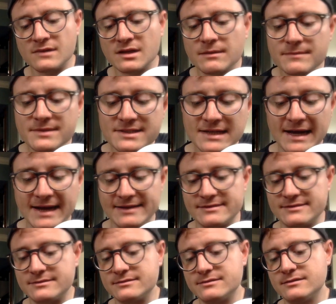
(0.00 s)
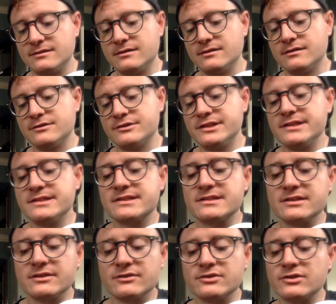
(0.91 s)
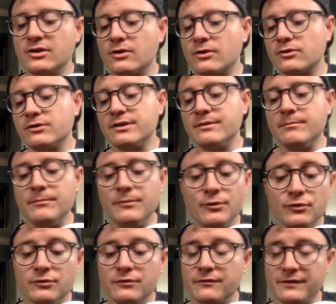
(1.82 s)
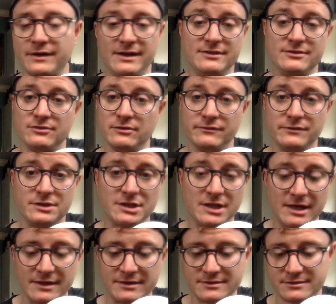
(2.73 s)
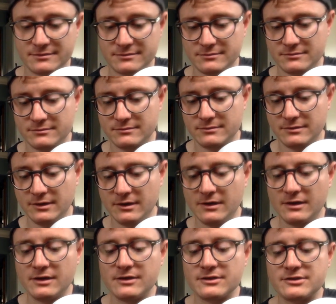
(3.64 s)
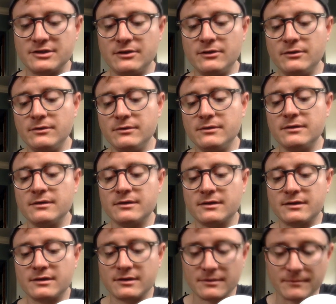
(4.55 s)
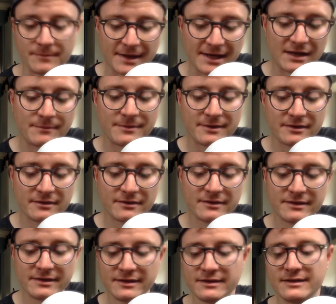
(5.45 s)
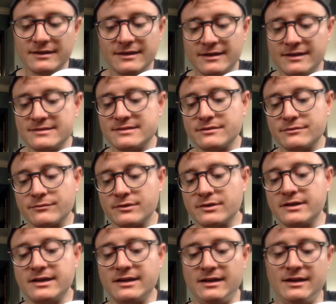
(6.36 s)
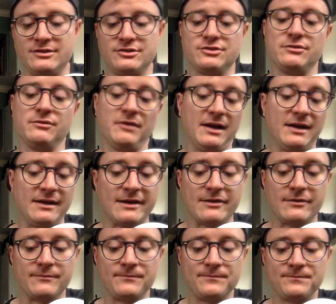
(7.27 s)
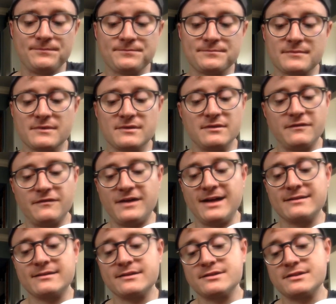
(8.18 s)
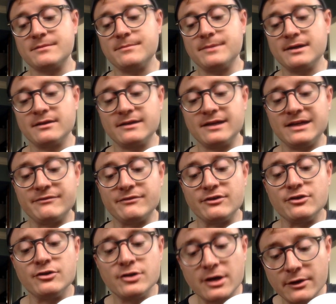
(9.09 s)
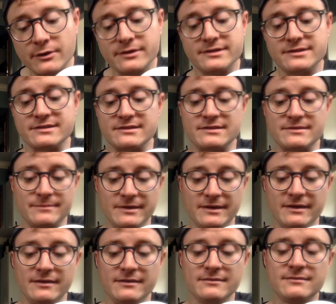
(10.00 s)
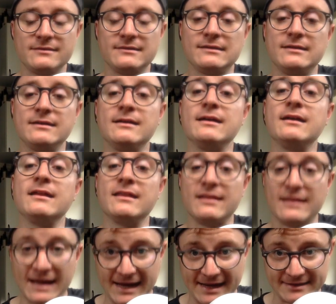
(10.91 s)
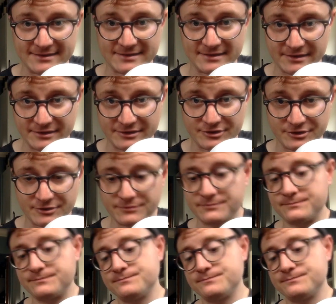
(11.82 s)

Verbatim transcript: Besides, she's still totally moon faced over Chase. So, compatibility isn't really an issue right now. The fact that she barely even notices me, that's an issue.